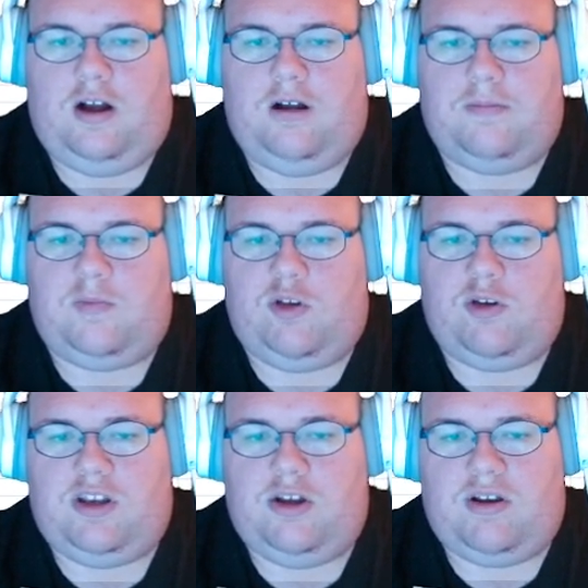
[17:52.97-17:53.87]
You
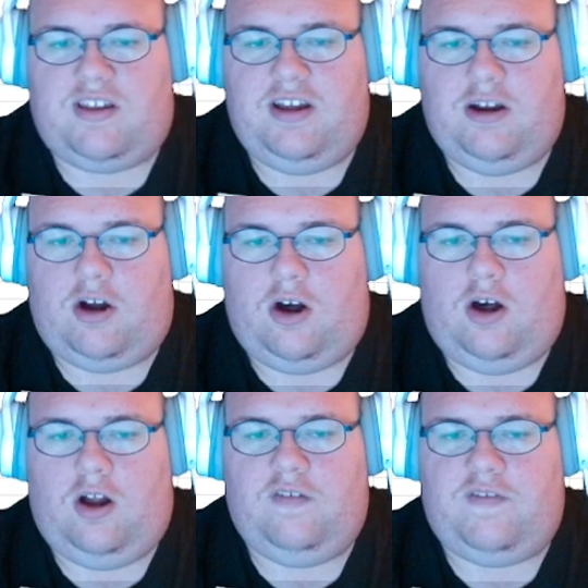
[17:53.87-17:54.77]
can notice here
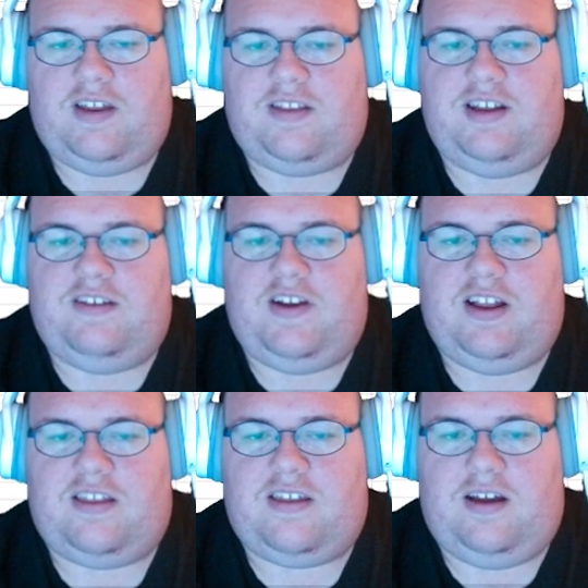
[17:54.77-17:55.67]
all of these
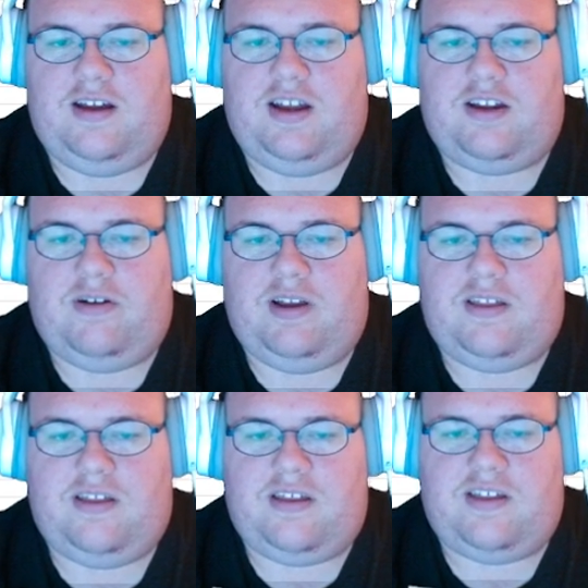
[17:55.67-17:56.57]
defense
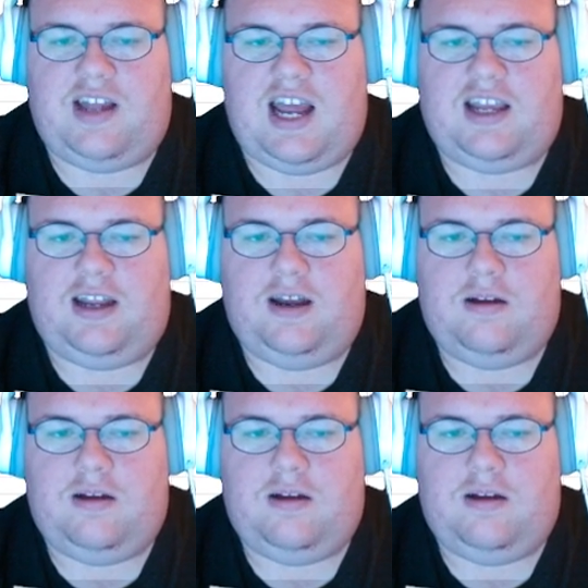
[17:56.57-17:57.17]
increases stacking up.